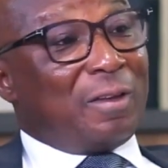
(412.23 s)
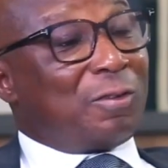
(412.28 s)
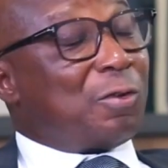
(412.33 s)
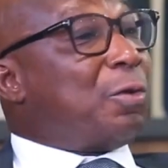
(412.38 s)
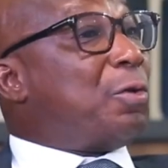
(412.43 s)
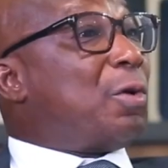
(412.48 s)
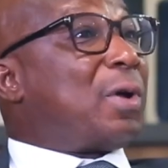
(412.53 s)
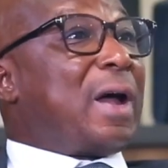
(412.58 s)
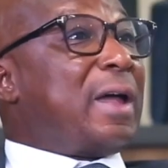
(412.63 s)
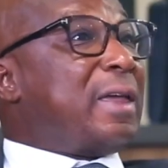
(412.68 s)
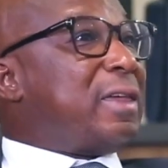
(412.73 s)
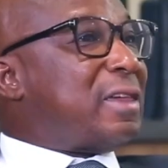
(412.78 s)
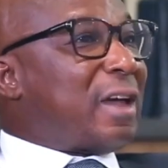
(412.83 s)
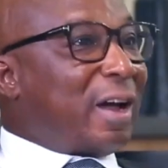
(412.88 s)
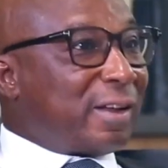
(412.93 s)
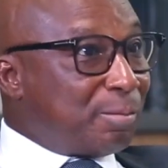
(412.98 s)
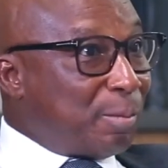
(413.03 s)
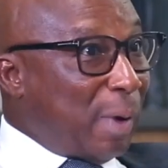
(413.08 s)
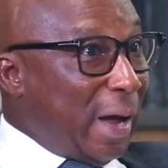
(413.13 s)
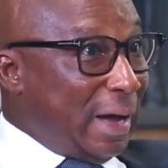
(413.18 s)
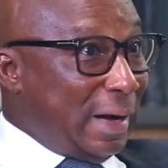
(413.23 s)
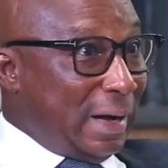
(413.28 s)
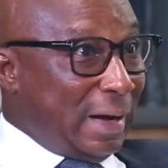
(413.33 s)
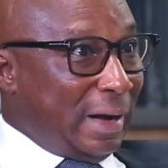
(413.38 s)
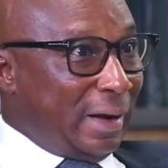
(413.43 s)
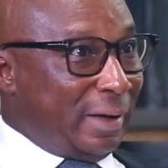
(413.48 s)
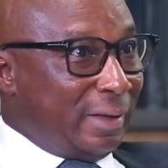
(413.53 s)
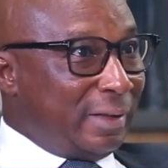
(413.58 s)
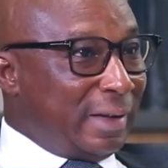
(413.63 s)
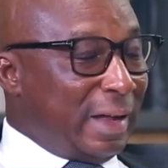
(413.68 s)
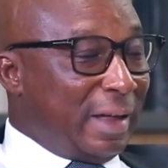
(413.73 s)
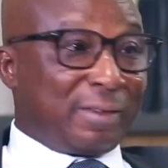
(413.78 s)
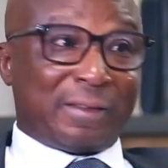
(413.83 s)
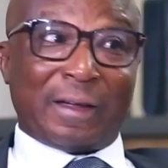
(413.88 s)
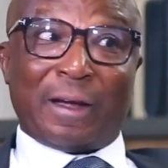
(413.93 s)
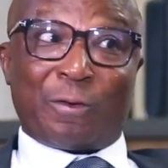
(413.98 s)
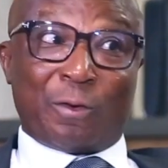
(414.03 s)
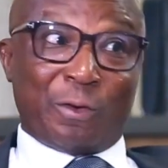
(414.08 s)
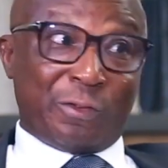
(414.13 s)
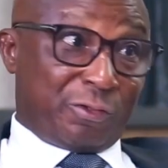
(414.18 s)
So you can't just buy land and
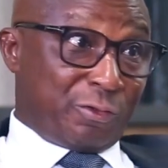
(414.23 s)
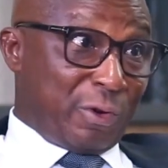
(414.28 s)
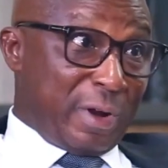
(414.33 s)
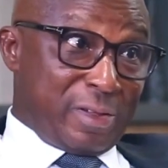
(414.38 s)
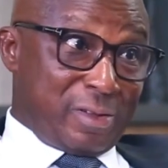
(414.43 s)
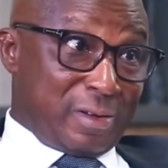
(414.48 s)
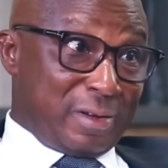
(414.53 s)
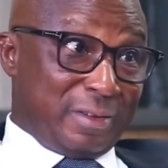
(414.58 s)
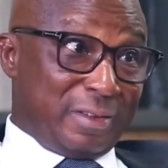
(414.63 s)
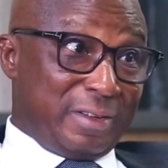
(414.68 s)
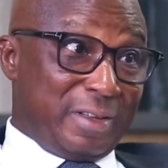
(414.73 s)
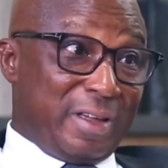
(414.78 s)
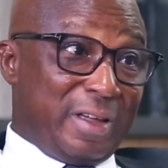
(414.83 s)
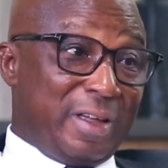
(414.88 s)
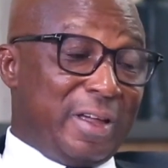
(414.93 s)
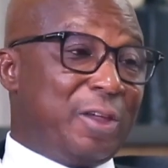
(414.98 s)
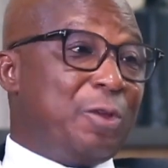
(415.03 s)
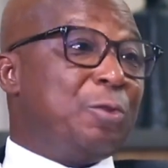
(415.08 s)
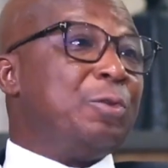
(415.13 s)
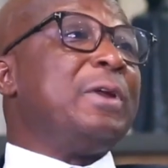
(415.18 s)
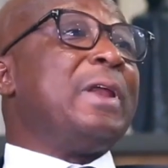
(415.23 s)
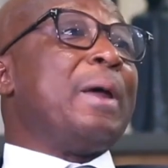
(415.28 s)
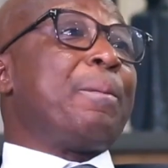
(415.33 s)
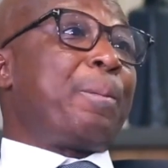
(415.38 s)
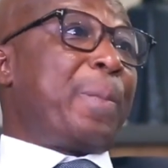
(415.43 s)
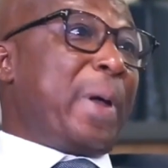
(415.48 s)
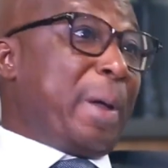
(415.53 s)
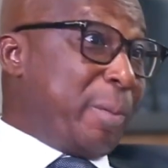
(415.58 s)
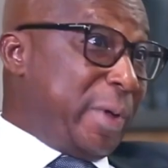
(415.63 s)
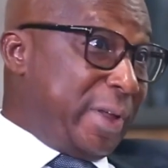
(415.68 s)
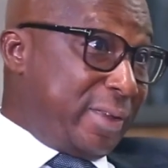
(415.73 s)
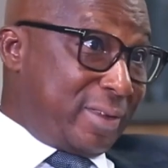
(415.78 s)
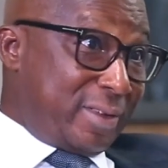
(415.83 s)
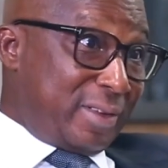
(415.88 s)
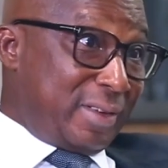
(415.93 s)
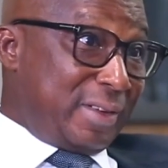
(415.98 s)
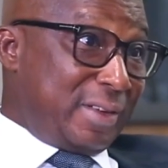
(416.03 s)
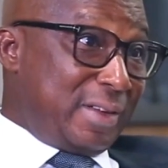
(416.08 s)
start construction. You need a permit.